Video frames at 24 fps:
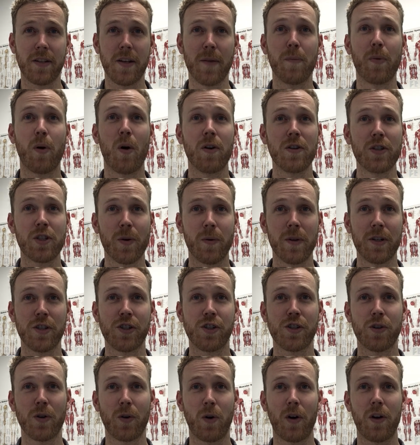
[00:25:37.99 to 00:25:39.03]
important to
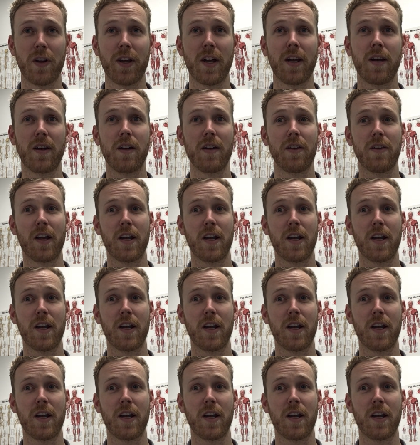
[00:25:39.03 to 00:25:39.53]
ensure that